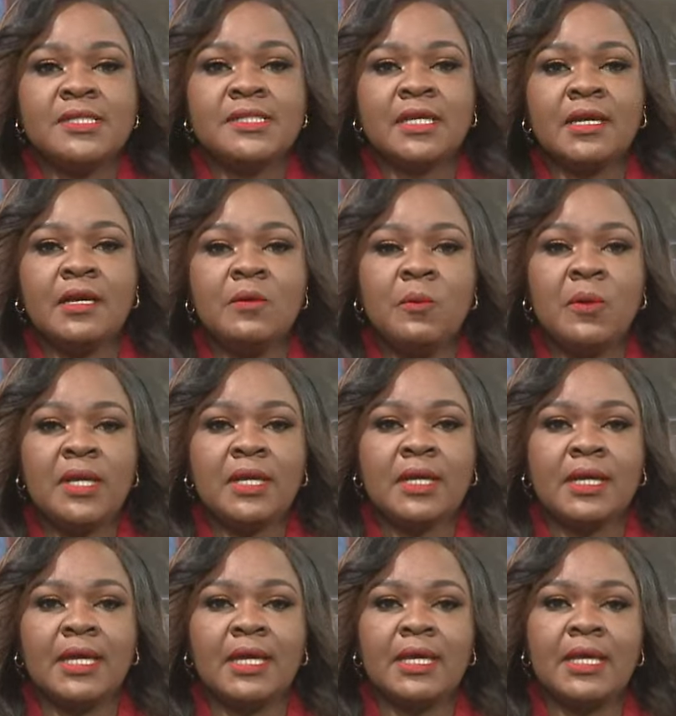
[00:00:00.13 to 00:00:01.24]
the second
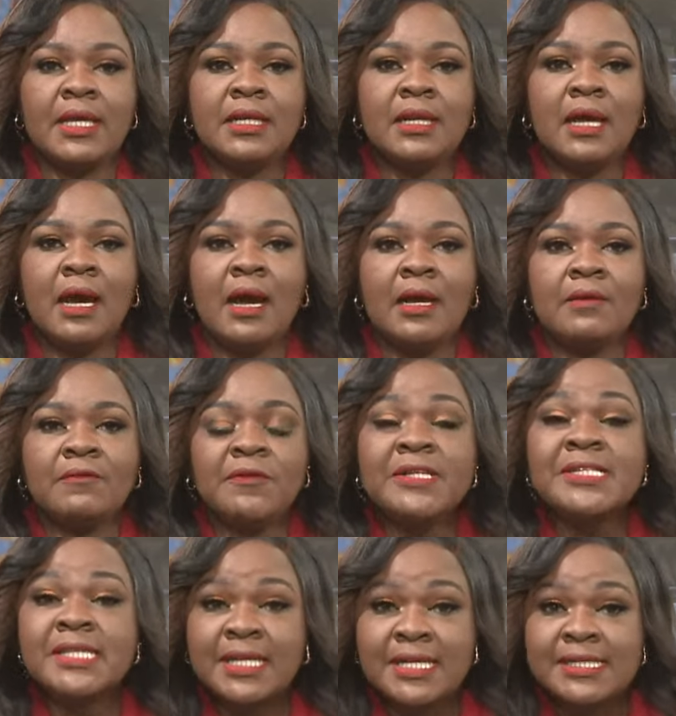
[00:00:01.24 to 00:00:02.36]
week in for
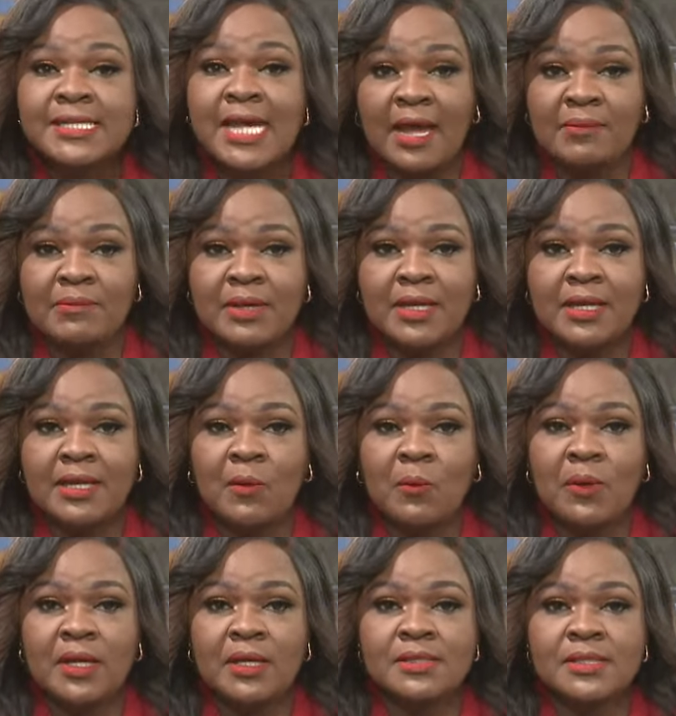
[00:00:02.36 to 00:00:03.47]
the second time in a
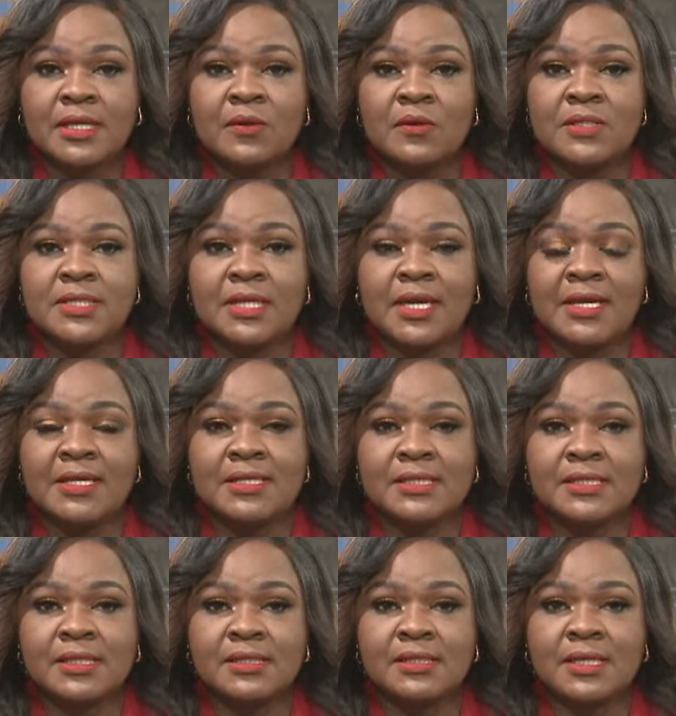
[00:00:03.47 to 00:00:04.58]
week, security
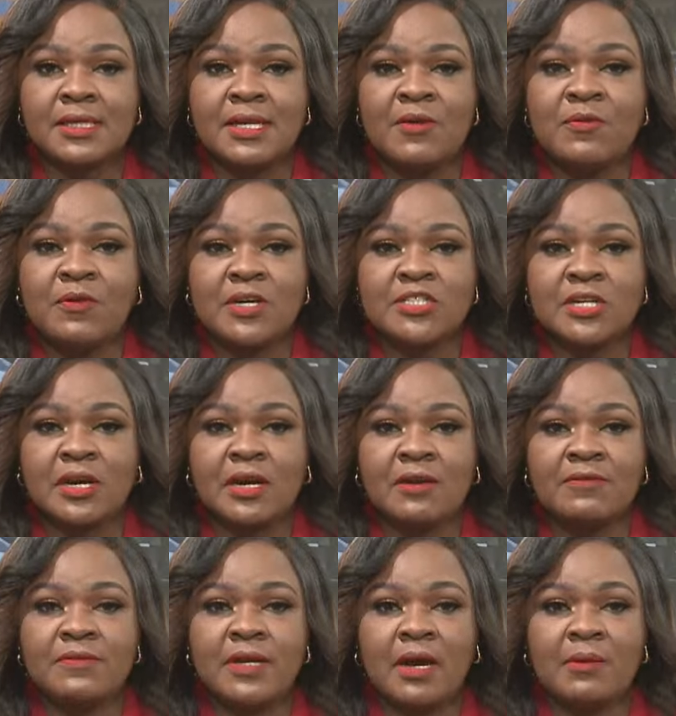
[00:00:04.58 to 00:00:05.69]
agencies in Naivasha
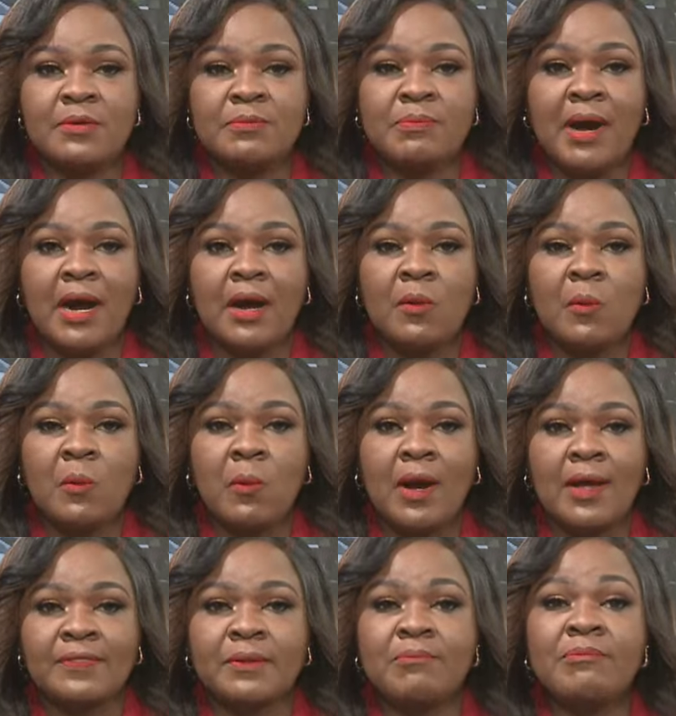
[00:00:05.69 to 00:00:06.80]
have nabbed bhang
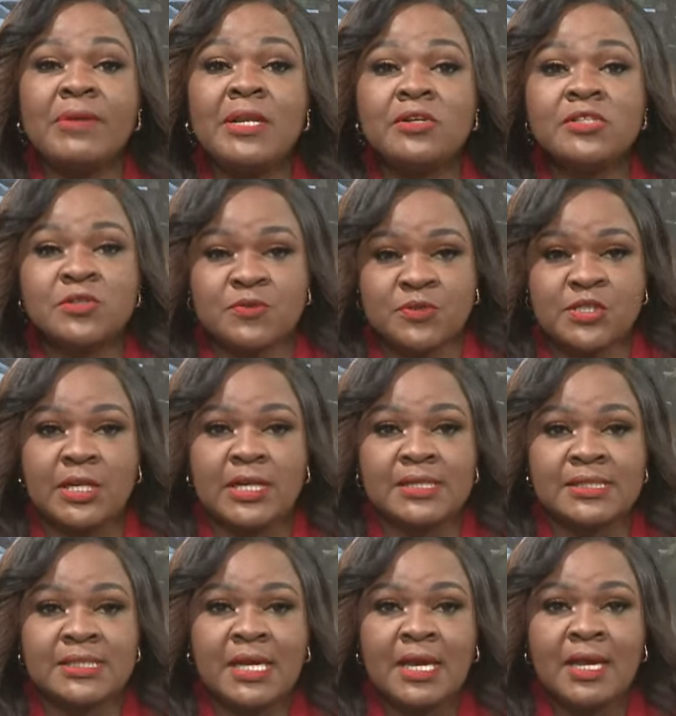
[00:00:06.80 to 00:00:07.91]
worth millions of
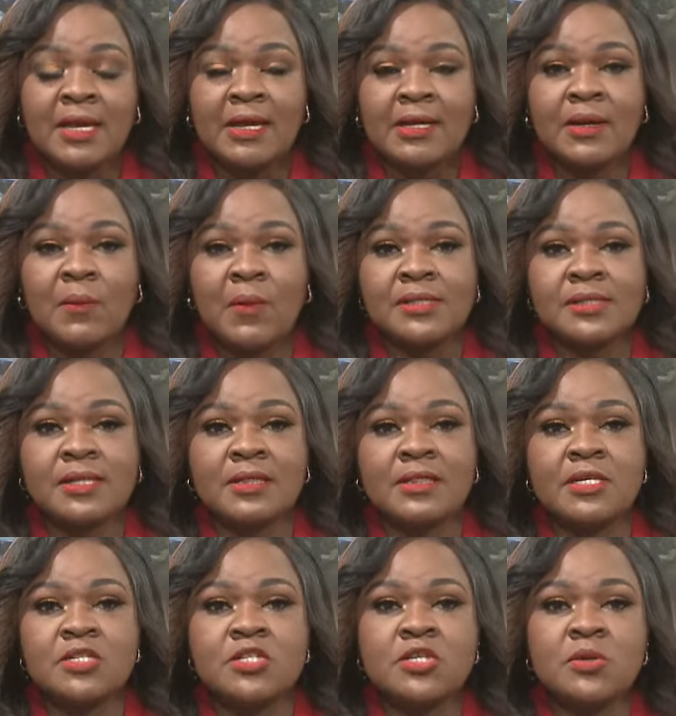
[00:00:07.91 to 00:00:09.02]
shillings and
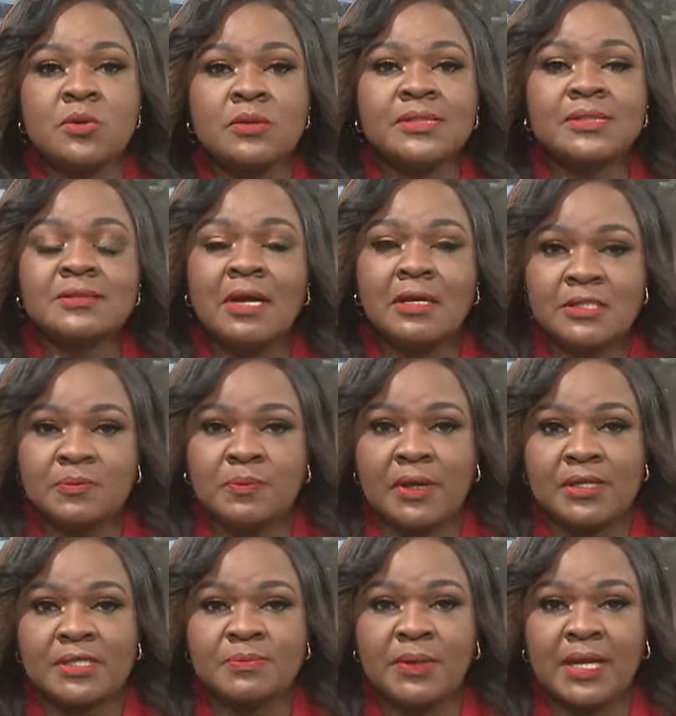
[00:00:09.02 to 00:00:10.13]
arrested the two
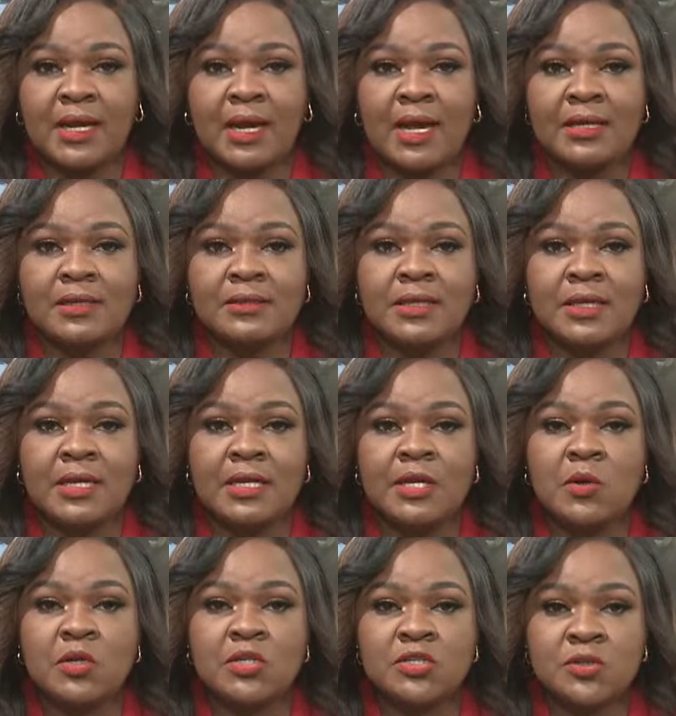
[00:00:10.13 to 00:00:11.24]
suspects behind the
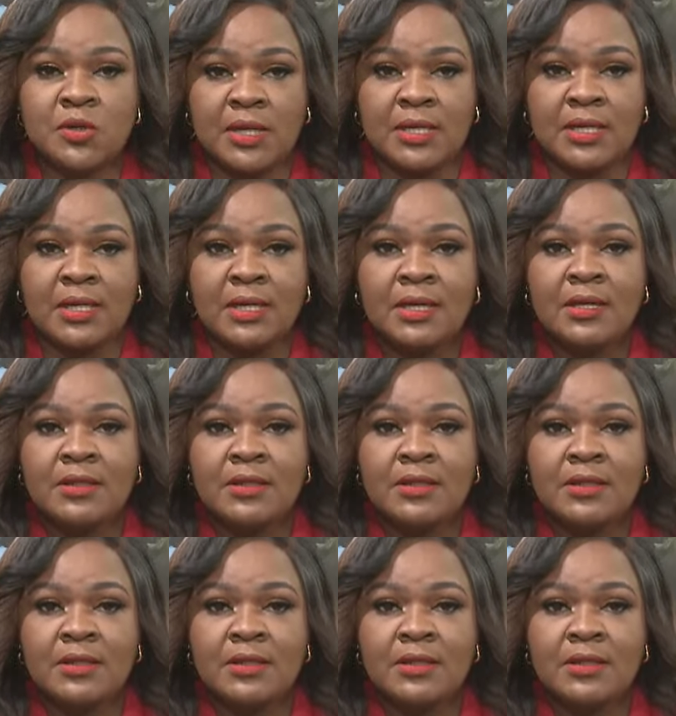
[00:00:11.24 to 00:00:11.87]
illegal trade.